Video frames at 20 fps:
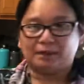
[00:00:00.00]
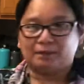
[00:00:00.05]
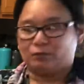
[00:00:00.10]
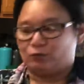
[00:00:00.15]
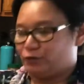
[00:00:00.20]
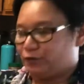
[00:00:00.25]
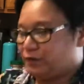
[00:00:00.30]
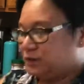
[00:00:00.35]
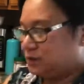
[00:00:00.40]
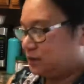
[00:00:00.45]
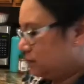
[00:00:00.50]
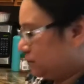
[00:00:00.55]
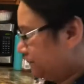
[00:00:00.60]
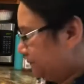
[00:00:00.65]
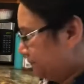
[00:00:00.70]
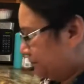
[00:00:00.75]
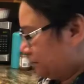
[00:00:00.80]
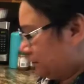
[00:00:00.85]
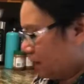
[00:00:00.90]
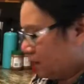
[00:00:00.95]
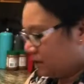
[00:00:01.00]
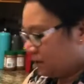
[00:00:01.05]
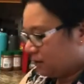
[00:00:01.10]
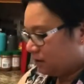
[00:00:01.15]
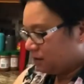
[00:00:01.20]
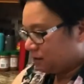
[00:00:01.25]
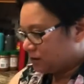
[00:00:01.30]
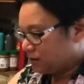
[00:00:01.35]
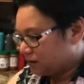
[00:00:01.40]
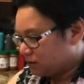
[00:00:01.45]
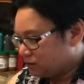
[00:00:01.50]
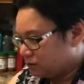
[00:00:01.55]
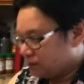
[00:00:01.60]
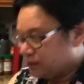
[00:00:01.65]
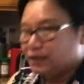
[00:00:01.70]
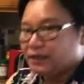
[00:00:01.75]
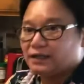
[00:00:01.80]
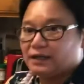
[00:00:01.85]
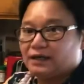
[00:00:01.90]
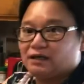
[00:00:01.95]
boards.
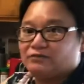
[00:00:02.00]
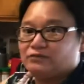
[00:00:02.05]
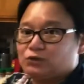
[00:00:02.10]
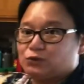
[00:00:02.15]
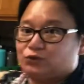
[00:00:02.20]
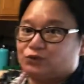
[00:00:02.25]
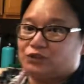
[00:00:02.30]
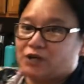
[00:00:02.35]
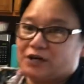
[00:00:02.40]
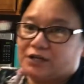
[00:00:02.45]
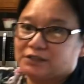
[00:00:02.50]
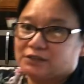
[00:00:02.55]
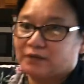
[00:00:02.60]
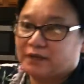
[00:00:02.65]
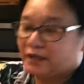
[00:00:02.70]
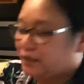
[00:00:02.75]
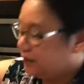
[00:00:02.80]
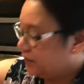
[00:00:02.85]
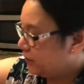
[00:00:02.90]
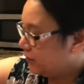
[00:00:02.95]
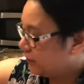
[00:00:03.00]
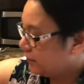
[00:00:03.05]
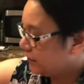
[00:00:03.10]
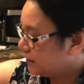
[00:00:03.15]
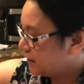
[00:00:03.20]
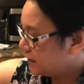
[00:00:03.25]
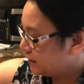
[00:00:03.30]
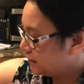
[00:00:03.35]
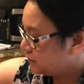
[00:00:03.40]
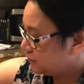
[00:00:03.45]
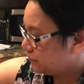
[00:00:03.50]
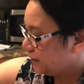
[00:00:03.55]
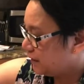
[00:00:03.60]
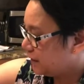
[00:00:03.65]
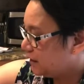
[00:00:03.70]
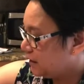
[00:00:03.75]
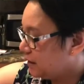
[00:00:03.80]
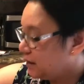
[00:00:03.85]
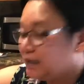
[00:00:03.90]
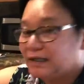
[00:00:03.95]
Okay, and I have 2 jars right here that is
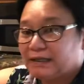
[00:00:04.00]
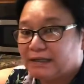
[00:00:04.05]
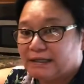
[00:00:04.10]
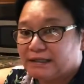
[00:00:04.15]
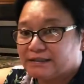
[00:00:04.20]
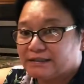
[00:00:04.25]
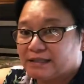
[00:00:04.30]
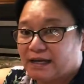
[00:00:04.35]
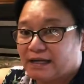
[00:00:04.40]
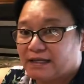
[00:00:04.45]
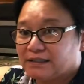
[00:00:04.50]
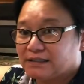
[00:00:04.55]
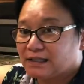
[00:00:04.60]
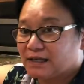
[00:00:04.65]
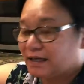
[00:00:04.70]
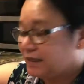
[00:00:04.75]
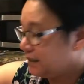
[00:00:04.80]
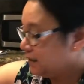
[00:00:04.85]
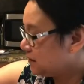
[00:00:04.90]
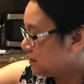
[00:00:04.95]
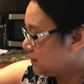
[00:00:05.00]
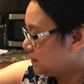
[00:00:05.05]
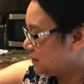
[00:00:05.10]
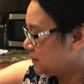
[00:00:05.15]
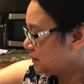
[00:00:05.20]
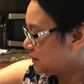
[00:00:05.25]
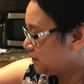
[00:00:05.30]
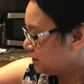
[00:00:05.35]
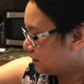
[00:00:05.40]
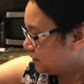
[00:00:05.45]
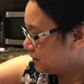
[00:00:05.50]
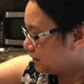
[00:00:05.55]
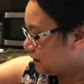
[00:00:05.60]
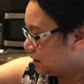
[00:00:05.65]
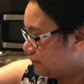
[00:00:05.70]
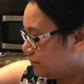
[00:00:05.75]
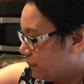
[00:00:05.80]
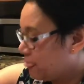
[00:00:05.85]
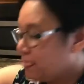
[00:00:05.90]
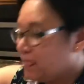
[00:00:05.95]
ready, clean and sanitized. This is just
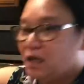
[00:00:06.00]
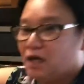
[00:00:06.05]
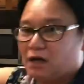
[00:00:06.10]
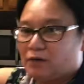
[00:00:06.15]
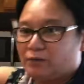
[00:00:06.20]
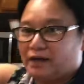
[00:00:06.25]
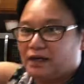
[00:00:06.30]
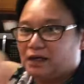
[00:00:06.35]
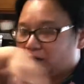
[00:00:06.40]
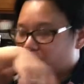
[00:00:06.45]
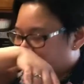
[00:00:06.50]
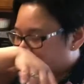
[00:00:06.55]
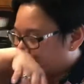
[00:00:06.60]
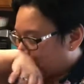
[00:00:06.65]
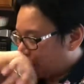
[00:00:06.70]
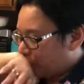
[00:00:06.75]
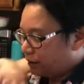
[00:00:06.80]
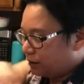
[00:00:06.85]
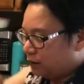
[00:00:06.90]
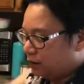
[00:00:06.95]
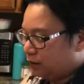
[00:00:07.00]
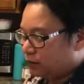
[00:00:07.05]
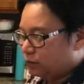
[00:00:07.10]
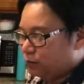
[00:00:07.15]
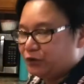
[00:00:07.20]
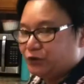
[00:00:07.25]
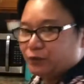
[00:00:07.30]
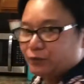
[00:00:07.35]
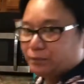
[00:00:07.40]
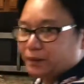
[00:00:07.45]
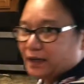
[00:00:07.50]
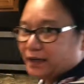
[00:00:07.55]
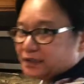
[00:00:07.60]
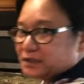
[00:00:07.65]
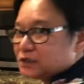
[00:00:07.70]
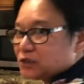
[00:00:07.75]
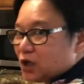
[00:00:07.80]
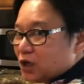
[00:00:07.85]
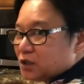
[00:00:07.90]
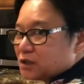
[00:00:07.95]
a regular jar, when you buy a
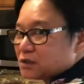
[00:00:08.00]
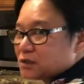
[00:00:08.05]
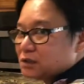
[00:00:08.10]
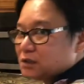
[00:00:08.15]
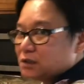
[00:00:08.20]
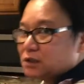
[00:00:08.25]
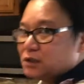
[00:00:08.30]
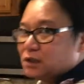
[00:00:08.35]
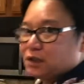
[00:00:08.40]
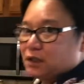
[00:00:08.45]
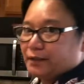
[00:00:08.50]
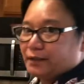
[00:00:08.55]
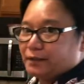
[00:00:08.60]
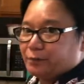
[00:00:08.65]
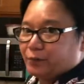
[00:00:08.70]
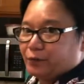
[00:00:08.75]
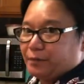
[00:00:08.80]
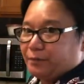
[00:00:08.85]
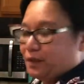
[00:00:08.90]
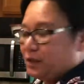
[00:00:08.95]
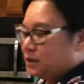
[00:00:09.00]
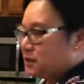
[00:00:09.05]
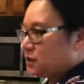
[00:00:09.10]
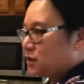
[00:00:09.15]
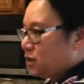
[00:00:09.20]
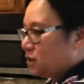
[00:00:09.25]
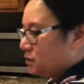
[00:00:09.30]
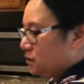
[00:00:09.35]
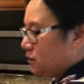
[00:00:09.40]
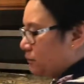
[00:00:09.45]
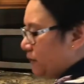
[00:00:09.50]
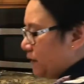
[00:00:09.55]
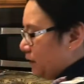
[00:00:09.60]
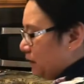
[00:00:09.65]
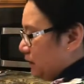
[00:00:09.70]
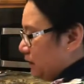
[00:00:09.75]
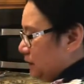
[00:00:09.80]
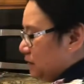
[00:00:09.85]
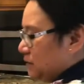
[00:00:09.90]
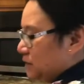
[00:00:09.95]
sauce, like a pre-made sauce already.
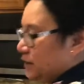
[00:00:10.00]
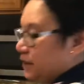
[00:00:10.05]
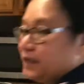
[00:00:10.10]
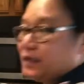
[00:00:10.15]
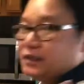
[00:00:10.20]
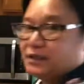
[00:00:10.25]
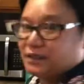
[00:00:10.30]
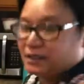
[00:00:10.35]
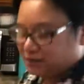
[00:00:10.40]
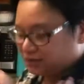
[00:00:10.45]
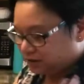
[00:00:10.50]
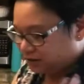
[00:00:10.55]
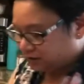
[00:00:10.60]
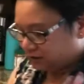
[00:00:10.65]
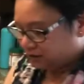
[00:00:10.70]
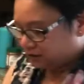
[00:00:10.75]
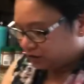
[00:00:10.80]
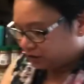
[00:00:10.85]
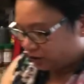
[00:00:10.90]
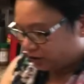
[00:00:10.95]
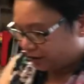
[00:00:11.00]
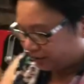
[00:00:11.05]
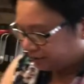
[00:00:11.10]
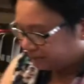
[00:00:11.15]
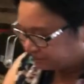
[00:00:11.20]
Yeah, that's just a jar.